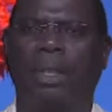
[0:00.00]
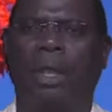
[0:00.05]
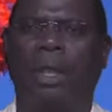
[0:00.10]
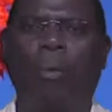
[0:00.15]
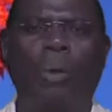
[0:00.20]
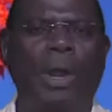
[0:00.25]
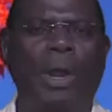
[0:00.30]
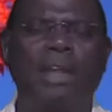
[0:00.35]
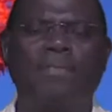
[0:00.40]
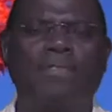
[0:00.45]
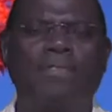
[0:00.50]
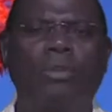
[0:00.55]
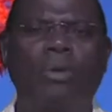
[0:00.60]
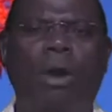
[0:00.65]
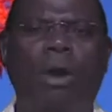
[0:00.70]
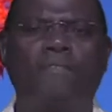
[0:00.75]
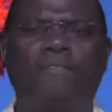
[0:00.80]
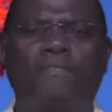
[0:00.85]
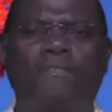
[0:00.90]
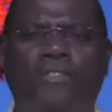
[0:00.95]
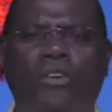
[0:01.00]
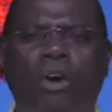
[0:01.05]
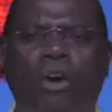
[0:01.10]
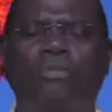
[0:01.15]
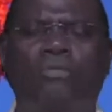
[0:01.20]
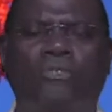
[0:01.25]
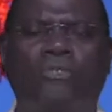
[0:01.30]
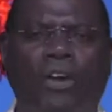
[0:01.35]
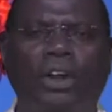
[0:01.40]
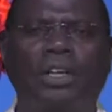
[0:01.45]
Whenever you are
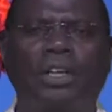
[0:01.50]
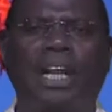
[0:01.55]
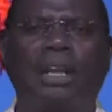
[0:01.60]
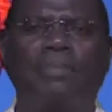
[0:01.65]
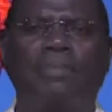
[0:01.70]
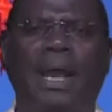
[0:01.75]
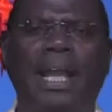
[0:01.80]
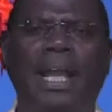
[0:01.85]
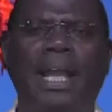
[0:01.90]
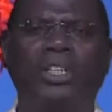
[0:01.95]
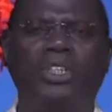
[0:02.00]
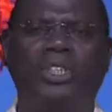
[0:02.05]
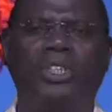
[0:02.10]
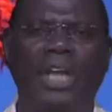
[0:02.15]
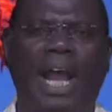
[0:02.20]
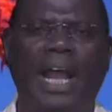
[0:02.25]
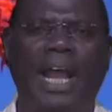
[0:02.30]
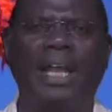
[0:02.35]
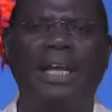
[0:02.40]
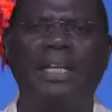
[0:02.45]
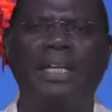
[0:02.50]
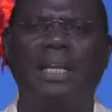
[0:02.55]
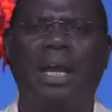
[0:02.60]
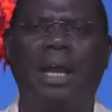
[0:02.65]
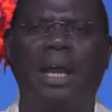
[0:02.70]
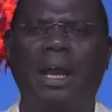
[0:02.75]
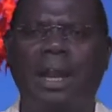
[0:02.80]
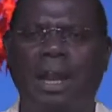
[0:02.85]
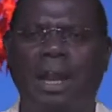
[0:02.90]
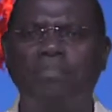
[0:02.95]
confronted by a giant,
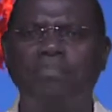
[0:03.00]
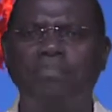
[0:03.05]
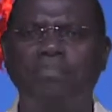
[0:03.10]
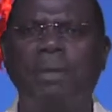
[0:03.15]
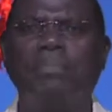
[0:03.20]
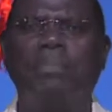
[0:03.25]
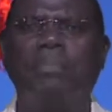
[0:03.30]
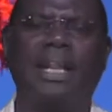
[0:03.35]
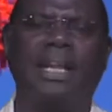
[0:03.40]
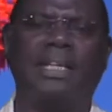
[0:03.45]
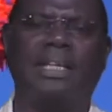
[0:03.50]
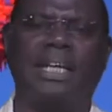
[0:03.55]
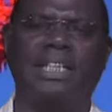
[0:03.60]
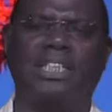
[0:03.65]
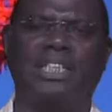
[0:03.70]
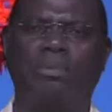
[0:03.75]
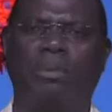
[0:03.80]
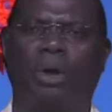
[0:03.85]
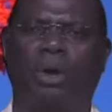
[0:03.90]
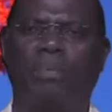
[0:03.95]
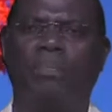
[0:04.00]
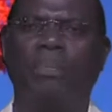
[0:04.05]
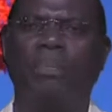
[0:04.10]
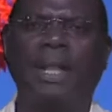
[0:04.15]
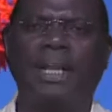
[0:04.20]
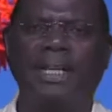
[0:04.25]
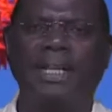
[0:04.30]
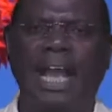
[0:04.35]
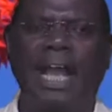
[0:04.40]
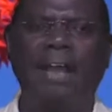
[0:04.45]
remember the testimony.
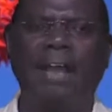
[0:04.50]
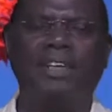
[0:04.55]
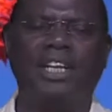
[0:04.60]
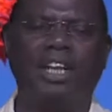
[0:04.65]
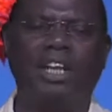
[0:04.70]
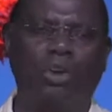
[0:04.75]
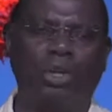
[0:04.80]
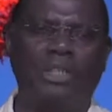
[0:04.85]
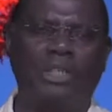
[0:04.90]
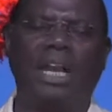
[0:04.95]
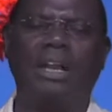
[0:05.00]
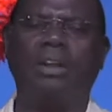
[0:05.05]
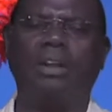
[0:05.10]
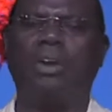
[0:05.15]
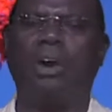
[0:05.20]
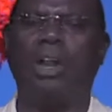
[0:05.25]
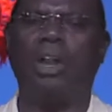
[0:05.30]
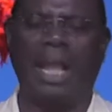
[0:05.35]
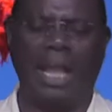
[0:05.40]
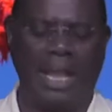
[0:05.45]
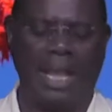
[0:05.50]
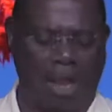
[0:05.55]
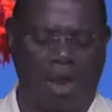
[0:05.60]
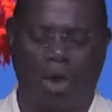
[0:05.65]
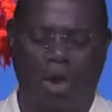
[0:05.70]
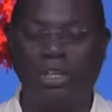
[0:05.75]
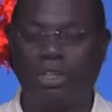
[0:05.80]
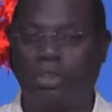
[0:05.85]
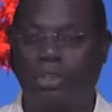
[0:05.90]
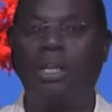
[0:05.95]
David looked at Goliath,
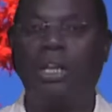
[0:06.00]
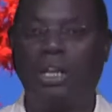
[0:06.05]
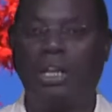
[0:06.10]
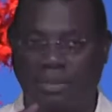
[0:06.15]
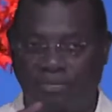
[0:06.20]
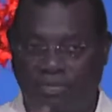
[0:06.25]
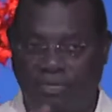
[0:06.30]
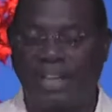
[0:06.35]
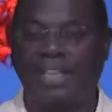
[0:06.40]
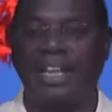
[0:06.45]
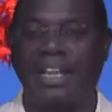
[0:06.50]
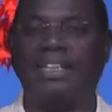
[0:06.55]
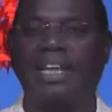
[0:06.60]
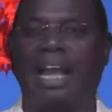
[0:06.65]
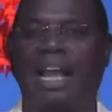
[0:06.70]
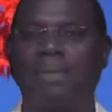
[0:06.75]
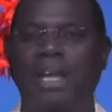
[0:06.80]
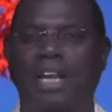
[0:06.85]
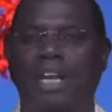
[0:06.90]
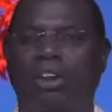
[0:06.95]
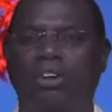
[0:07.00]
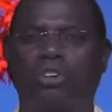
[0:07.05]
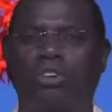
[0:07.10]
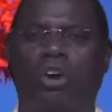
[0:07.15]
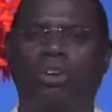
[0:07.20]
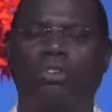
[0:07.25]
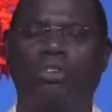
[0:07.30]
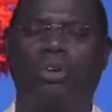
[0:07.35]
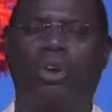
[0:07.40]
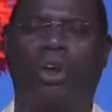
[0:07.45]
or in fact that time he had not
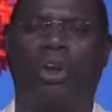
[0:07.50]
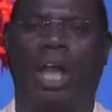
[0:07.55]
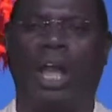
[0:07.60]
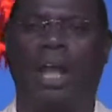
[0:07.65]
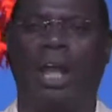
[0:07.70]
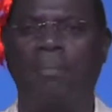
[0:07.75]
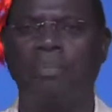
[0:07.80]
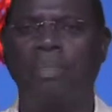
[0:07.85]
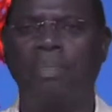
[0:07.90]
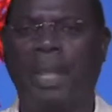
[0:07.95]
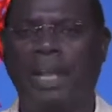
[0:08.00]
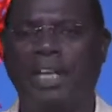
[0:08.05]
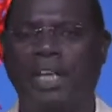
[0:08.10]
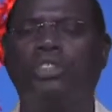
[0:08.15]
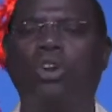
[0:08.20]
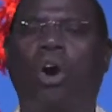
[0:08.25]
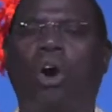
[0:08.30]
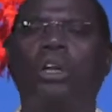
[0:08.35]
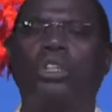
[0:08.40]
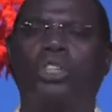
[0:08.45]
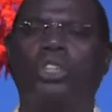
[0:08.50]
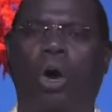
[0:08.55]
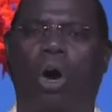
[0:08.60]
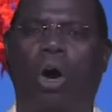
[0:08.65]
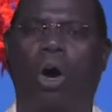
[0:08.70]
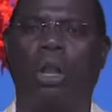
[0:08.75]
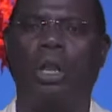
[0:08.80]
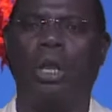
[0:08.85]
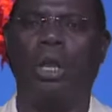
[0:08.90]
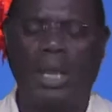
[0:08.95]
gone to Goliath. He told
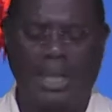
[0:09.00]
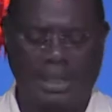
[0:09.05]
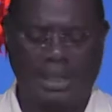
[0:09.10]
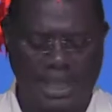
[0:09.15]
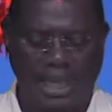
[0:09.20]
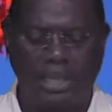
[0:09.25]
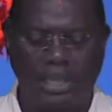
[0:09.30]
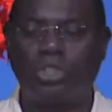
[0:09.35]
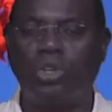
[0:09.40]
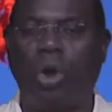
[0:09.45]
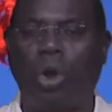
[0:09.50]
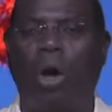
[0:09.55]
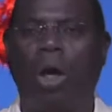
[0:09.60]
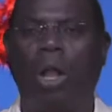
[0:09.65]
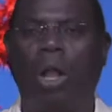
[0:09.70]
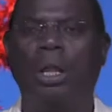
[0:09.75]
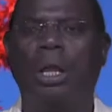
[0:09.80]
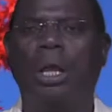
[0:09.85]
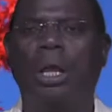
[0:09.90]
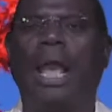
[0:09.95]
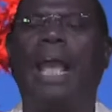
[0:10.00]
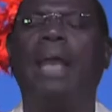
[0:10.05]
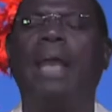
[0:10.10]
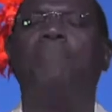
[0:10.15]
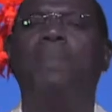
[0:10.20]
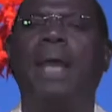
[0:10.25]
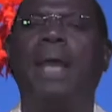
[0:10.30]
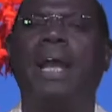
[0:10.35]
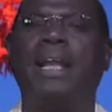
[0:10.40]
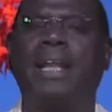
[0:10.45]
Saul, he said, Saul, a
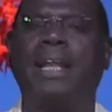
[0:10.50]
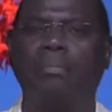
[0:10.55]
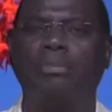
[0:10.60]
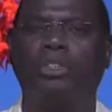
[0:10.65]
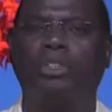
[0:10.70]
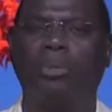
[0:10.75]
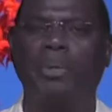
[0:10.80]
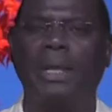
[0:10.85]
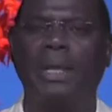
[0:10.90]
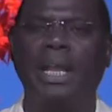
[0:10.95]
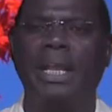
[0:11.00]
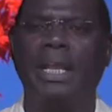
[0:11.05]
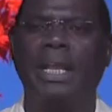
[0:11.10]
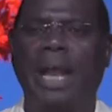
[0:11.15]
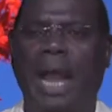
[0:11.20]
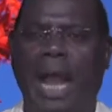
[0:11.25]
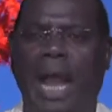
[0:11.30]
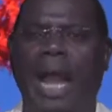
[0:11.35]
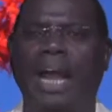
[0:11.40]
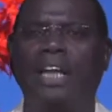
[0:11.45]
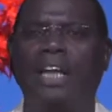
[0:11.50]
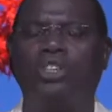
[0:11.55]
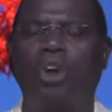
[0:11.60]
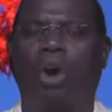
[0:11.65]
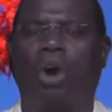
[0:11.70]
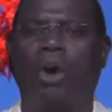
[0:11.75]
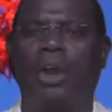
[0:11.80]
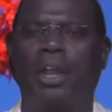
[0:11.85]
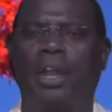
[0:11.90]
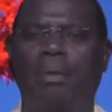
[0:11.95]
bear came to me, I
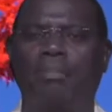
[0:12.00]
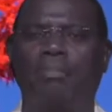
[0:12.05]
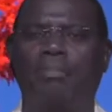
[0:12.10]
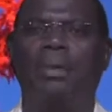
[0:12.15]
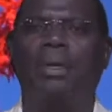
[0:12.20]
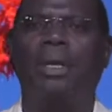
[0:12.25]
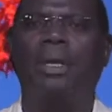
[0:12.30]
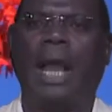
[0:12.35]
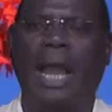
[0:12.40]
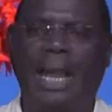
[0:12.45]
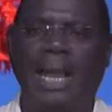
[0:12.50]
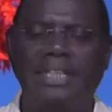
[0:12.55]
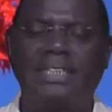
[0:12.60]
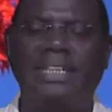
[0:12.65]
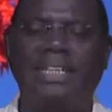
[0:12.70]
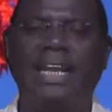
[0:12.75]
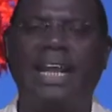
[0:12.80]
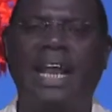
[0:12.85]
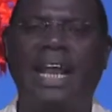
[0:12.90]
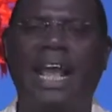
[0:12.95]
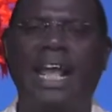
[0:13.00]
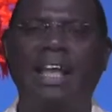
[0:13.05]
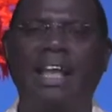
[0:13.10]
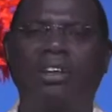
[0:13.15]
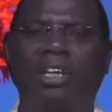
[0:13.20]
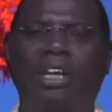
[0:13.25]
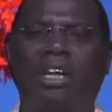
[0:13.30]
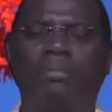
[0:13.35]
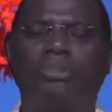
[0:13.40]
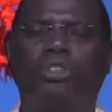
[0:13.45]
tore him. And he said, a
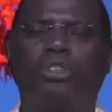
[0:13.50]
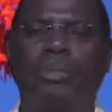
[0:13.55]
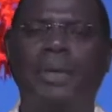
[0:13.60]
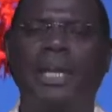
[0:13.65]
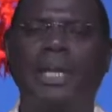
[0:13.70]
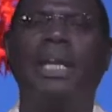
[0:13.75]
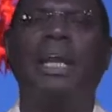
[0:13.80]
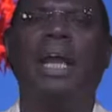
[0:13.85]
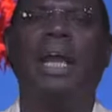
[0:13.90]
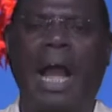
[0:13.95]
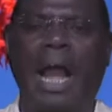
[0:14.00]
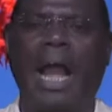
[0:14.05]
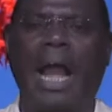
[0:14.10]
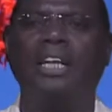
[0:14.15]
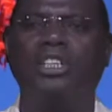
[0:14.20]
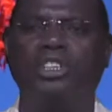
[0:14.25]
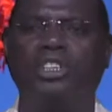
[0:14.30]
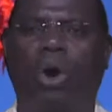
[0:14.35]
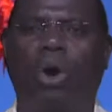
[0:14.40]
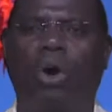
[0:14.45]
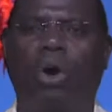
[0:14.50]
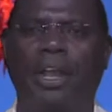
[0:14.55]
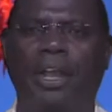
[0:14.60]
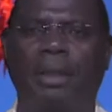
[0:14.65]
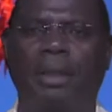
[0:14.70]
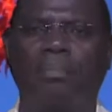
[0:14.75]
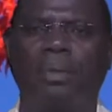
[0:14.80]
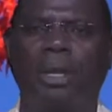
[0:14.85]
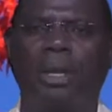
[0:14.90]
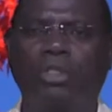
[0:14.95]
lion came to me, I tore
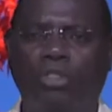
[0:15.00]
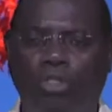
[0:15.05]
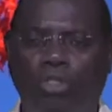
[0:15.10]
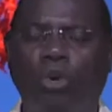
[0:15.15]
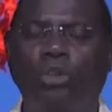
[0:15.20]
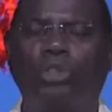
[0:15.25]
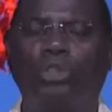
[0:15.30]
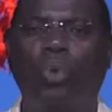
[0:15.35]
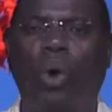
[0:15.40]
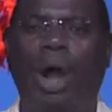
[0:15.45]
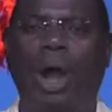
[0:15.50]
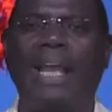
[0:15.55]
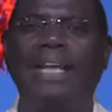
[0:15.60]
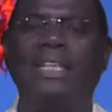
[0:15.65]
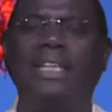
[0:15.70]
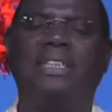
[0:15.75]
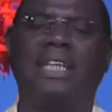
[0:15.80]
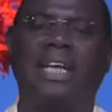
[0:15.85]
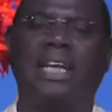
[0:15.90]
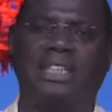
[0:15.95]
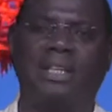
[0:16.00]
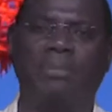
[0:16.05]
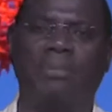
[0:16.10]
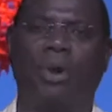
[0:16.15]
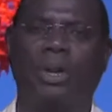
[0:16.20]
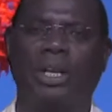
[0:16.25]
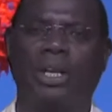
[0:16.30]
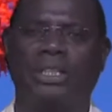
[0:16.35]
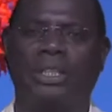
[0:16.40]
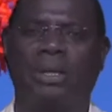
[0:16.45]
him. Those were his
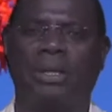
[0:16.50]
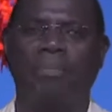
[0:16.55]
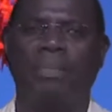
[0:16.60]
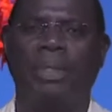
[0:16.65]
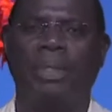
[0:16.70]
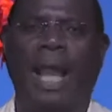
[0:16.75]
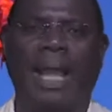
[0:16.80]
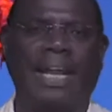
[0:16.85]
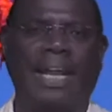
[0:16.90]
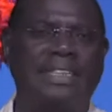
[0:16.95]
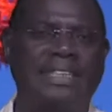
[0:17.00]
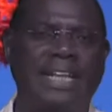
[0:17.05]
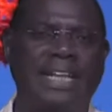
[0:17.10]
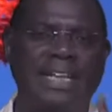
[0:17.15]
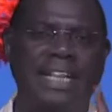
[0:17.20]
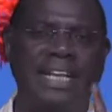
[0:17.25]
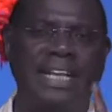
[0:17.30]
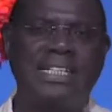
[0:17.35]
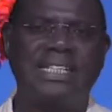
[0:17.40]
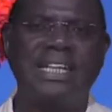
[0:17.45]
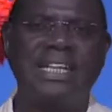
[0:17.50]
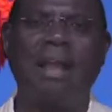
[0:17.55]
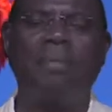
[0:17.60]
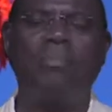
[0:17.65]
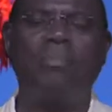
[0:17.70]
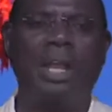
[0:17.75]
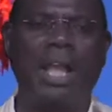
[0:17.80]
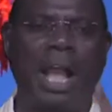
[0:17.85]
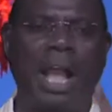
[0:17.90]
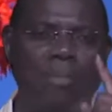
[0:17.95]
testimonies. And he said, the same
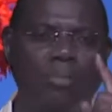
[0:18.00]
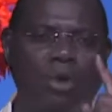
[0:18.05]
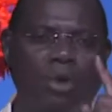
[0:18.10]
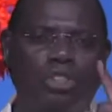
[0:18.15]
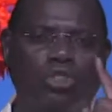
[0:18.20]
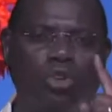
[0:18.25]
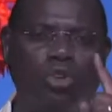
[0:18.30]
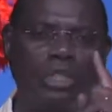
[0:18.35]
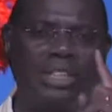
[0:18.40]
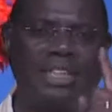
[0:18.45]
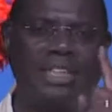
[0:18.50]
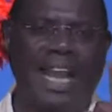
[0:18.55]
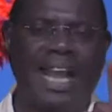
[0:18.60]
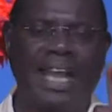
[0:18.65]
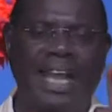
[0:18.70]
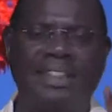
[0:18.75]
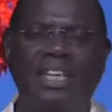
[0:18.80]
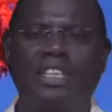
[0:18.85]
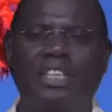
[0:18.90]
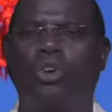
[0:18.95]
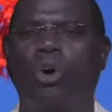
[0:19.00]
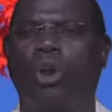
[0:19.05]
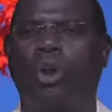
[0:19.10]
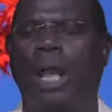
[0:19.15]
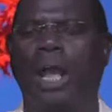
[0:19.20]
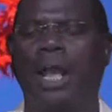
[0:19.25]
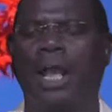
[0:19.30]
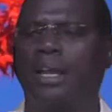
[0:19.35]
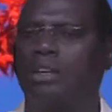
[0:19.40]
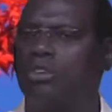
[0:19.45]
way I'm going to tear this
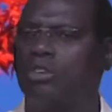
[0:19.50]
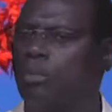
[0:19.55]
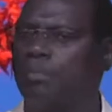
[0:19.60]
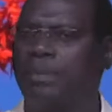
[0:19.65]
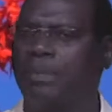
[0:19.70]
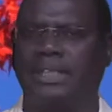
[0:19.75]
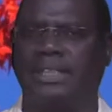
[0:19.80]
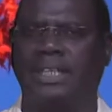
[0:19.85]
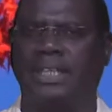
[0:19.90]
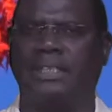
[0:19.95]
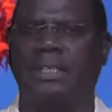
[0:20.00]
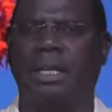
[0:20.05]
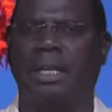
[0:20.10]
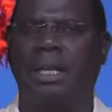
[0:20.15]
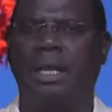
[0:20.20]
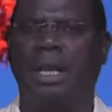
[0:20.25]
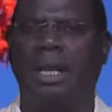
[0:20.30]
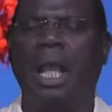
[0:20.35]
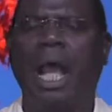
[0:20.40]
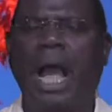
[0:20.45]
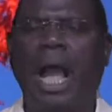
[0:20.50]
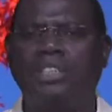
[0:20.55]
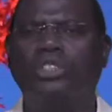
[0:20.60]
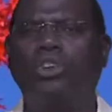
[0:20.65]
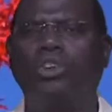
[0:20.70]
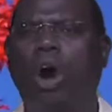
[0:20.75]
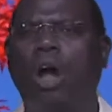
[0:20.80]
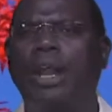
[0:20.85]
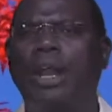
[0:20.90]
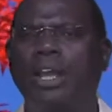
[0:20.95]
Goliath into pieces. As
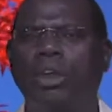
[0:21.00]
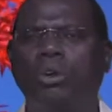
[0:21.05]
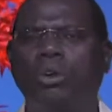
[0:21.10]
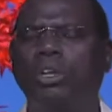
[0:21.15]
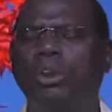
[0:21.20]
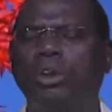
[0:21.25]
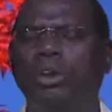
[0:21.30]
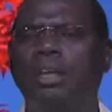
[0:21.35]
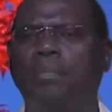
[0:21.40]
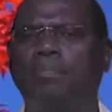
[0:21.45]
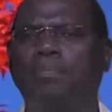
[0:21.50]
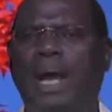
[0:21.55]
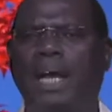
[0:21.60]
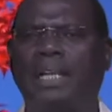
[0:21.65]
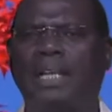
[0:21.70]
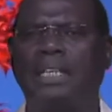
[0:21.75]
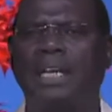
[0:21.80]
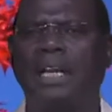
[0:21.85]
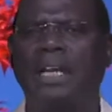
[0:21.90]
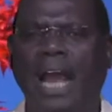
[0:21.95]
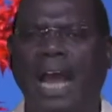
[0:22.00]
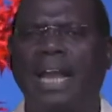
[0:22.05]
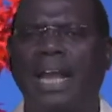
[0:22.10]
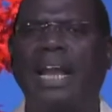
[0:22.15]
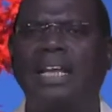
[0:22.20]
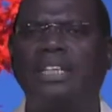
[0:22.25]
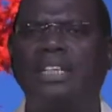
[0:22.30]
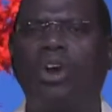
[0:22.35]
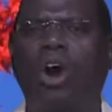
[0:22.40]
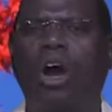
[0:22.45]
God healed you in the past, and
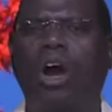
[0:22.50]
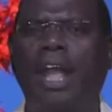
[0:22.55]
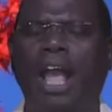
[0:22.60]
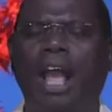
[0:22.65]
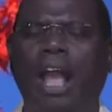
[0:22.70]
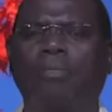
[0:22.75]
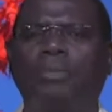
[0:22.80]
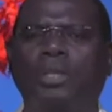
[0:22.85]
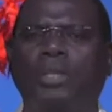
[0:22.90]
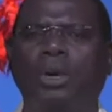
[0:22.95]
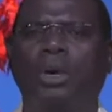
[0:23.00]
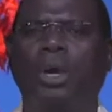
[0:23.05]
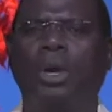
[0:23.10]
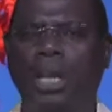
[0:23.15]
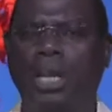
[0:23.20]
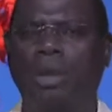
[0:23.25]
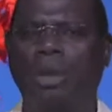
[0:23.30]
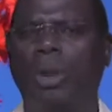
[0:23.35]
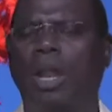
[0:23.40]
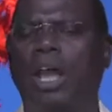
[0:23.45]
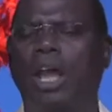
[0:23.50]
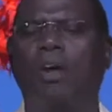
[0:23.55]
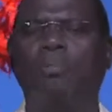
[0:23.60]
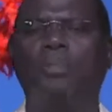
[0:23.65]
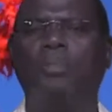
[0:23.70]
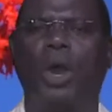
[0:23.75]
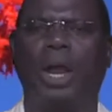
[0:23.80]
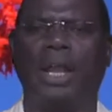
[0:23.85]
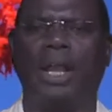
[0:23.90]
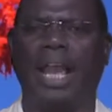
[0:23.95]
as God helped you, he will help
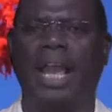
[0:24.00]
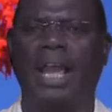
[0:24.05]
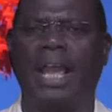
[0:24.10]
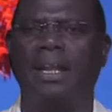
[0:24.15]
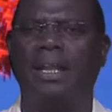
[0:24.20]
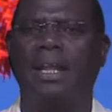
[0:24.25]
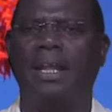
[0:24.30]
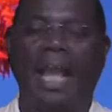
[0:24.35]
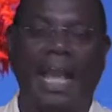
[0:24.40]
you again.